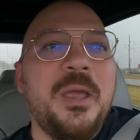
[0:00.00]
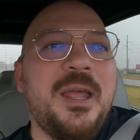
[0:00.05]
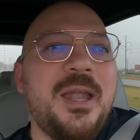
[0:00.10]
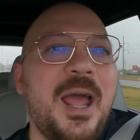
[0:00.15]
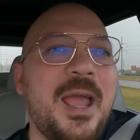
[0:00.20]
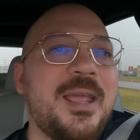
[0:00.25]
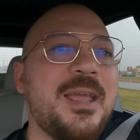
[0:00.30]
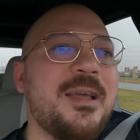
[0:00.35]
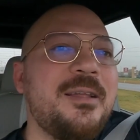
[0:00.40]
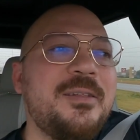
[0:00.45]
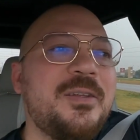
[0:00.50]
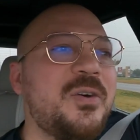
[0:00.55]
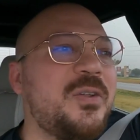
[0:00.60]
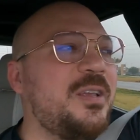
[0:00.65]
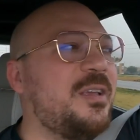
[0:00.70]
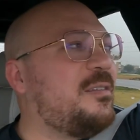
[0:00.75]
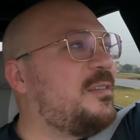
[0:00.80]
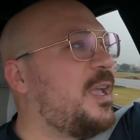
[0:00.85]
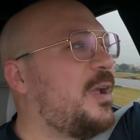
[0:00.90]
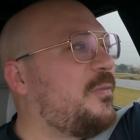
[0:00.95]
man, I can do
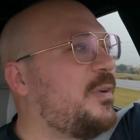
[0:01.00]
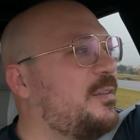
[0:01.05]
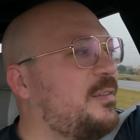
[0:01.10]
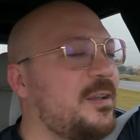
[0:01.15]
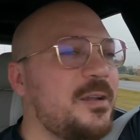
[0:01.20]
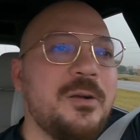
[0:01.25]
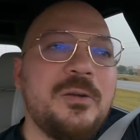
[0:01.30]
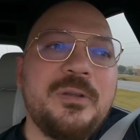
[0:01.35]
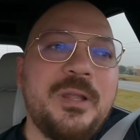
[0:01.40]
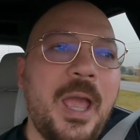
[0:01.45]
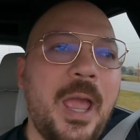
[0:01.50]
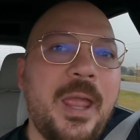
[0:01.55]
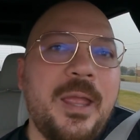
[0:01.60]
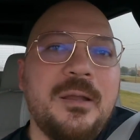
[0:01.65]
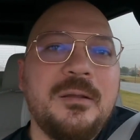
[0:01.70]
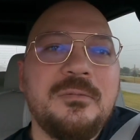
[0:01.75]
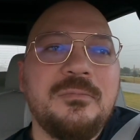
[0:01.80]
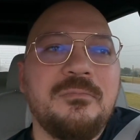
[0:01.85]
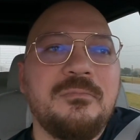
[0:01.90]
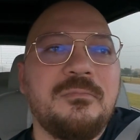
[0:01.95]
this every single day.